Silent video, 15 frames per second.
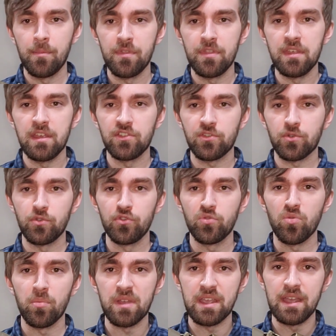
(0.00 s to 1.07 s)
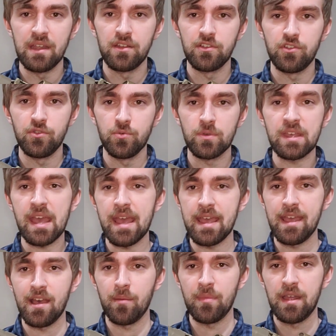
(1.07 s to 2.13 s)
these screws will begin to
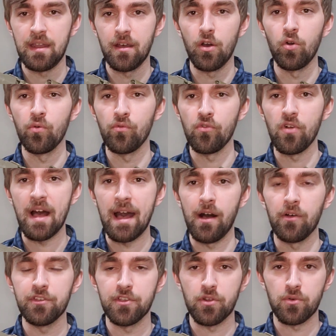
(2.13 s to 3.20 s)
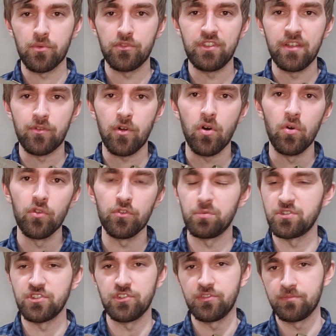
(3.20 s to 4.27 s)
cam and oval out your receiver holes,
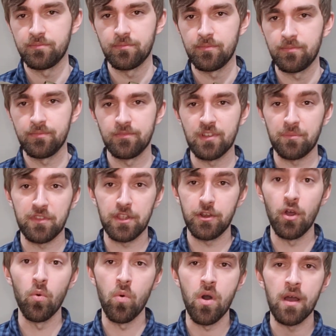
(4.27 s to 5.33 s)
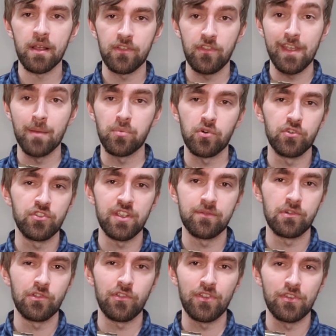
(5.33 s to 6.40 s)
which is something you don't want because the upper
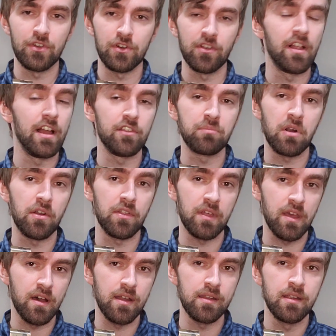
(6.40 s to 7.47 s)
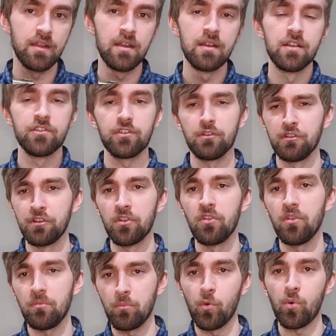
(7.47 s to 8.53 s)
receiver is the serialized part of the gun. So a
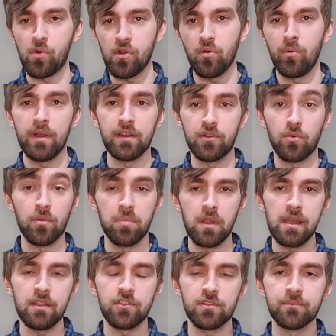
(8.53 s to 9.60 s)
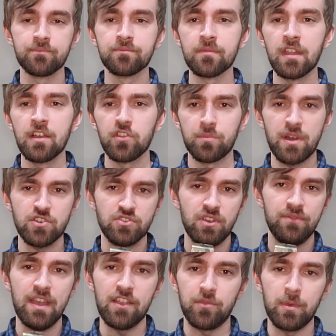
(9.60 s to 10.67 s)
little more annoying to replace, especially
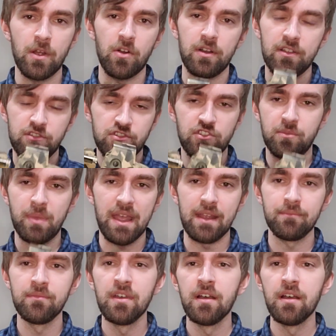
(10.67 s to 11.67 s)
if you SBR'd it. It's just a pain.